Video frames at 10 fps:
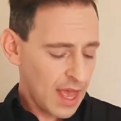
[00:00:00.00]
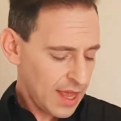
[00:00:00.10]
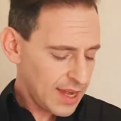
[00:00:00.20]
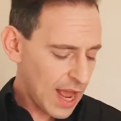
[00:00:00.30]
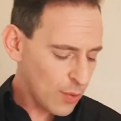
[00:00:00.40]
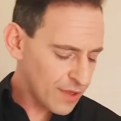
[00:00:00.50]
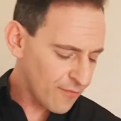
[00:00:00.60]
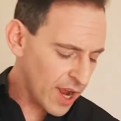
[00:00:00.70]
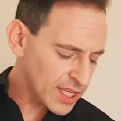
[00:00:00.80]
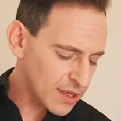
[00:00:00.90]
Now with
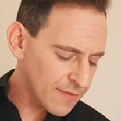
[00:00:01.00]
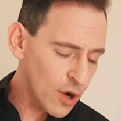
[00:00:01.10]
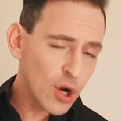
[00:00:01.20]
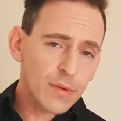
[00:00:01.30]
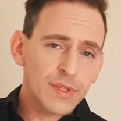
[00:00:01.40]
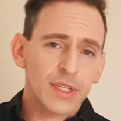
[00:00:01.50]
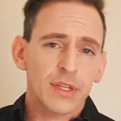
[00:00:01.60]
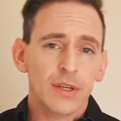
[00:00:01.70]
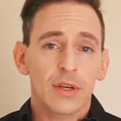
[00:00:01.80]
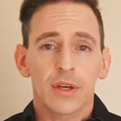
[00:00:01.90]
phrasal
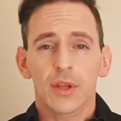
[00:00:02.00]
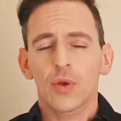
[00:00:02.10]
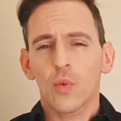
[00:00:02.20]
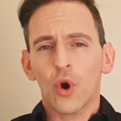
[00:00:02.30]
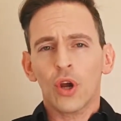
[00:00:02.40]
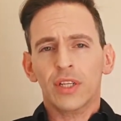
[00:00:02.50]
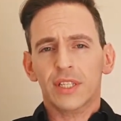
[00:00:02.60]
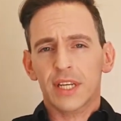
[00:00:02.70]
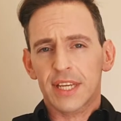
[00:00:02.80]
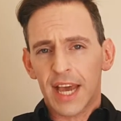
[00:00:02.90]
verbs, the words
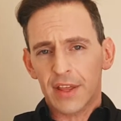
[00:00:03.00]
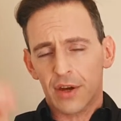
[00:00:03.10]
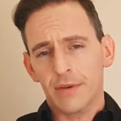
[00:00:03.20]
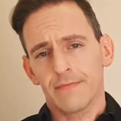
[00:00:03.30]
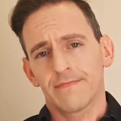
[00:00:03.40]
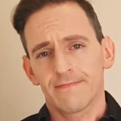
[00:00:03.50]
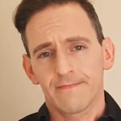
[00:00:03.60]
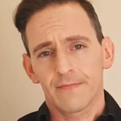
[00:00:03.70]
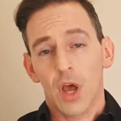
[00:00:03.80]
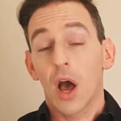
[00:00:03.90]
together
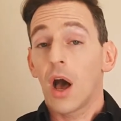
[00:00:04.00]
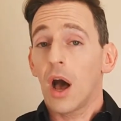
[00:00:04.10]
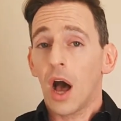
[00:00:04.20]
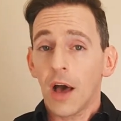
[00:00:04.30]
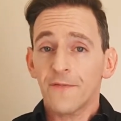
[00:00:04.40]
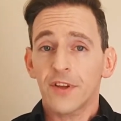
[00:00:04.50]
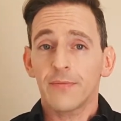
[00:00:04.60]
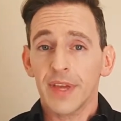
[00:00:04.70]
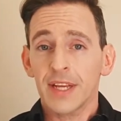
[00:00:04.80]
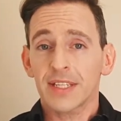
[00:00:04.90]

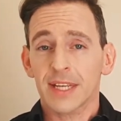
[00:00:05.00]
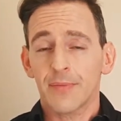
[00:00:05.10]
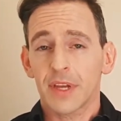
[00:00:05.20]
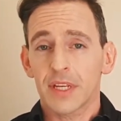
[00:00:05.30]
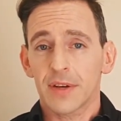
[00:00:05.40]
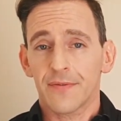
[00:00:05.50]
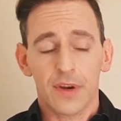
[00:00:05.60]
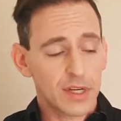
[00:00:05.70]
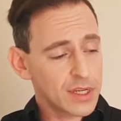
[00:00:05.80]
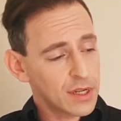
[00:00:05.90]
often mean something
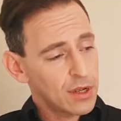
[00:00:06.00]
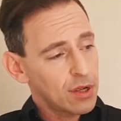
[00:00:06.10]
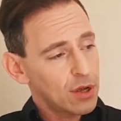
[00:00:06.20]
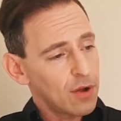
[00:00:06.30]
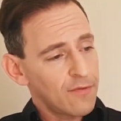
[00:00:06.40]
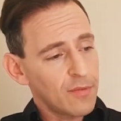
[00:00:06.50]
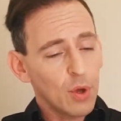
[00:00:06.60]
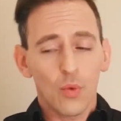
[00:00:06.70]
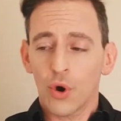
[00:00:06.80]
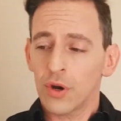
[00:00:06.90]
different from
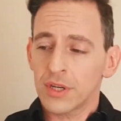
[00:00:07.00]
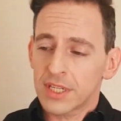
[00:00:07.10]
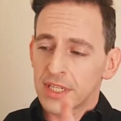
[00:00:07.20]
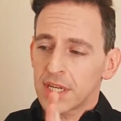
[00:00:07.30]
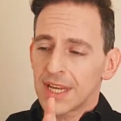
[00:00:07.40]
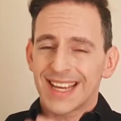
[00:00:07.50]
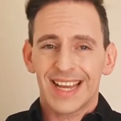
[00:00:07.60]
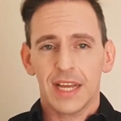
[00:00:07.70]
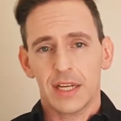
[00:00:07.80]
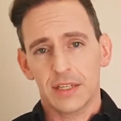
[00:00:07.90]
the words
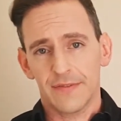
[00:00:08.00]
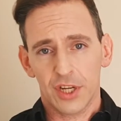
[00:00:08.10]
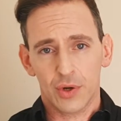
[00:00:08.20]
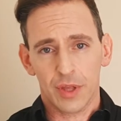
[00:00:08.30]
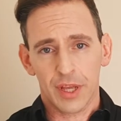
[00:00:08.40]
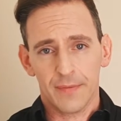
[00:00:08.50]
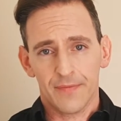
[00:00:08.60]
individually,